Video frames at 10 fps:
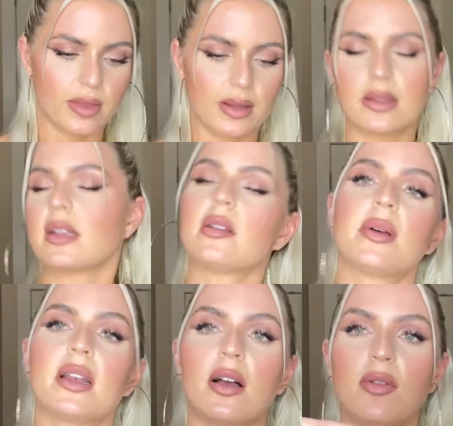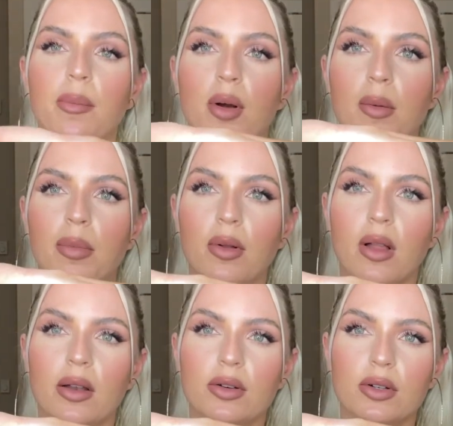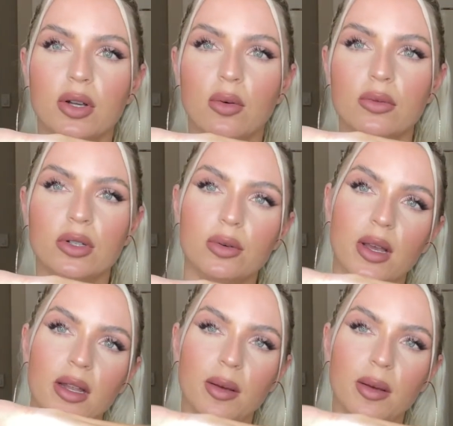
a little bit of a purple undertone to it,